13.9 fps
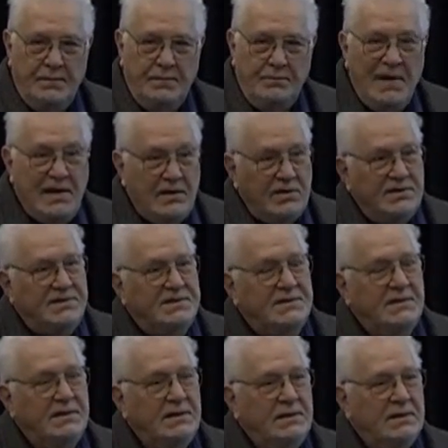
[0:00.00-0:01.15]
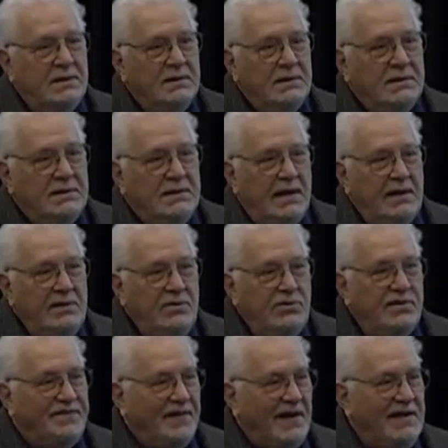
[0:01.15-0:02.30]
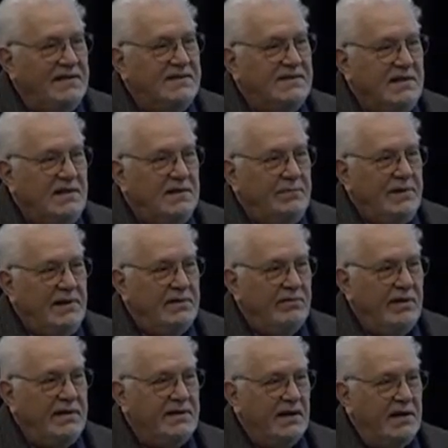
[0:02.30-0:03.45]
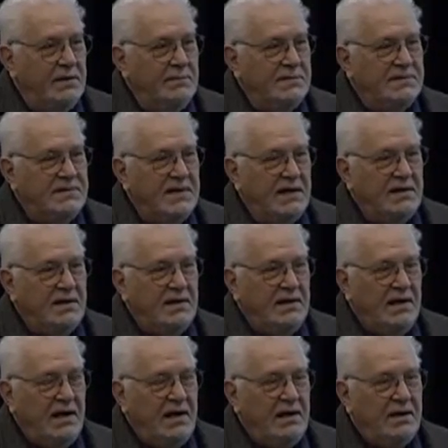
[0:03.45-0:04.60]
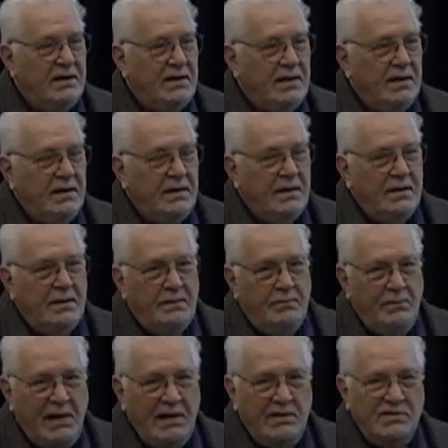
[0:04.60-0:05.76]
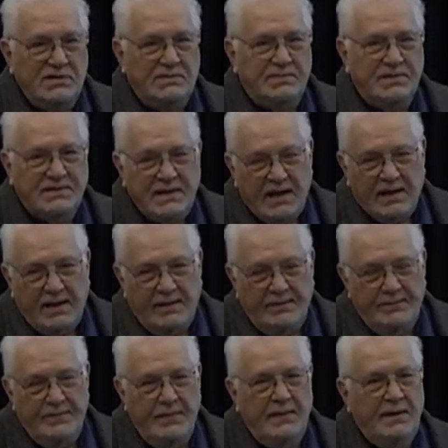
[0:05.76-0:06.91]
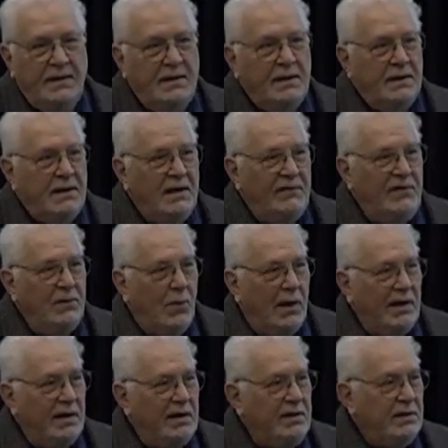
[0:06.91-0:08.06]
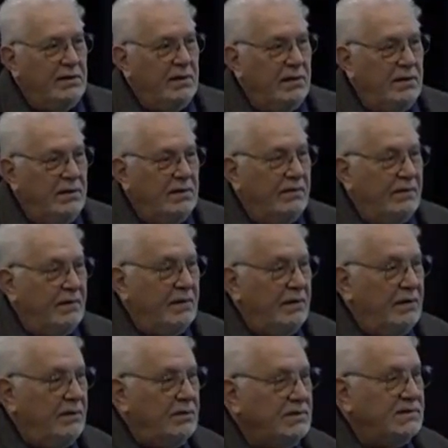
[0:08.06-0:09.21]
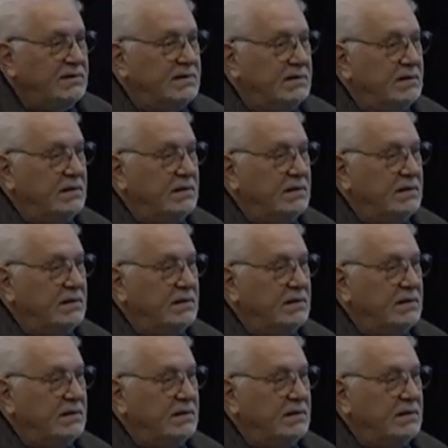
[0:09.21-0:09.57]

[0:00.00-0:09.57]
meters, then you define c to be 3 times 10 to the 8th meters per second. If you want to use